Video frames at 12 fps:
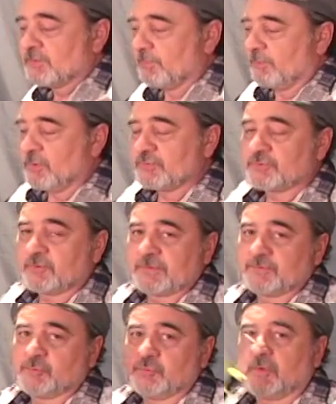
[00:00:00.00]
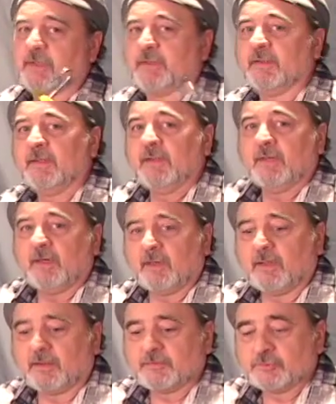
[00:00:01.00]
So most sticks are great.
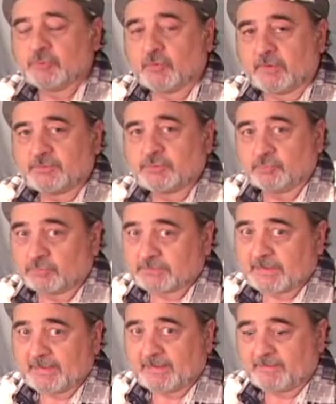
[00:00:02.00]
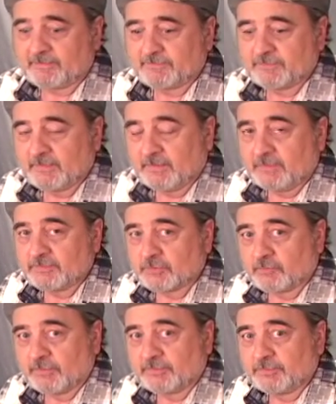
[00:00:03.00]
Uh, it's a great tool to have. It's
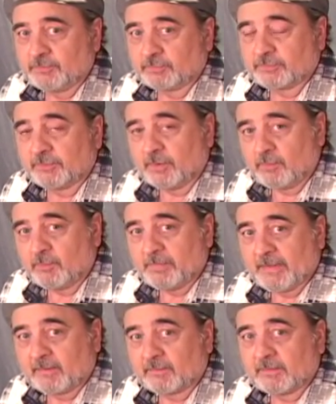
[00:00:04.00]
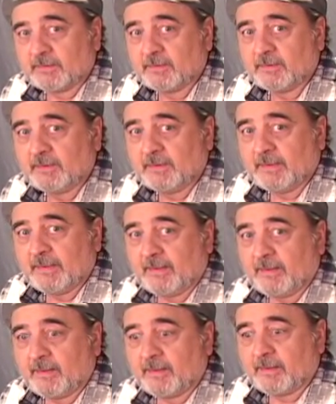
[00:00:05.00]
a great tool to know about.
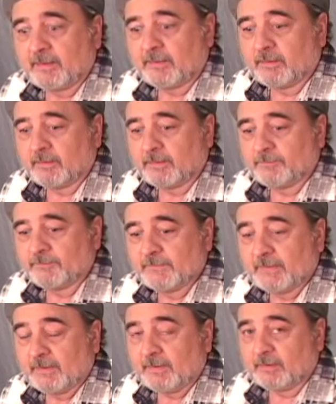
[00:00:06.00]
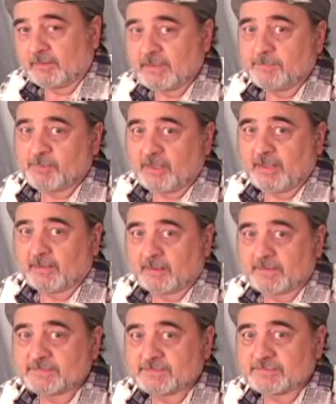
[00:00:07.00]
And um, it'll keep your hand
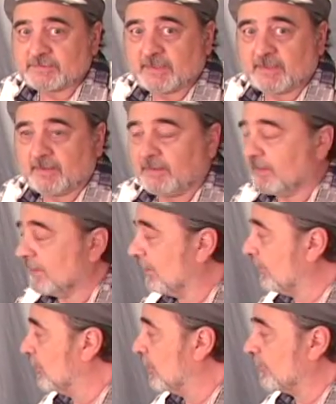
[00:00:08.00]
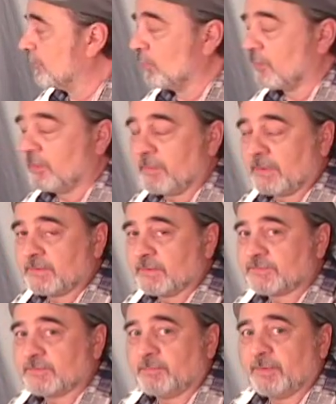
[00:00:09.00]
nice and steady and you don't have to worry about
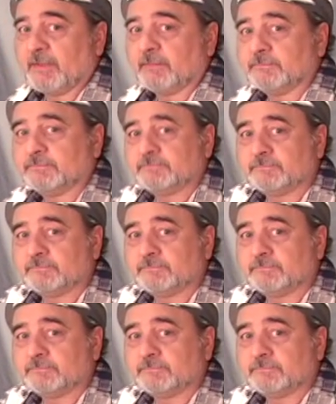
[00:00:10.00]
touching the paint.